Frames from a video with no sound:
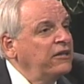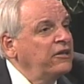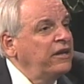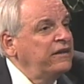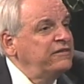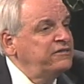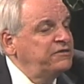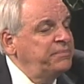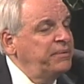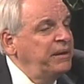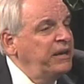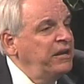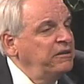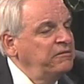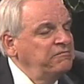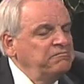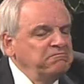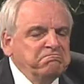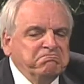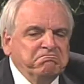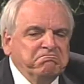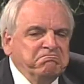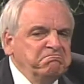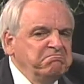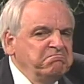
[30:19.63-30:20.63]
Lifespan.
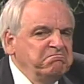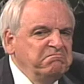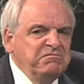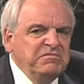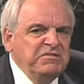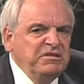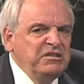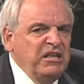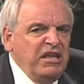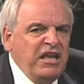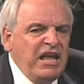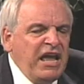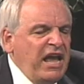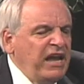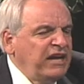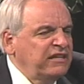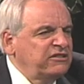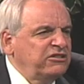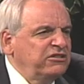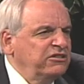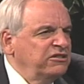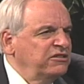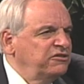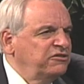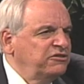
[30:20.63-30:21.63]

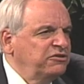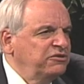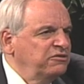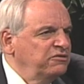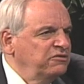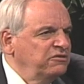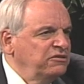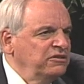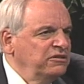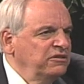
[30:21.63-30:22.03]
Excellent surgeon.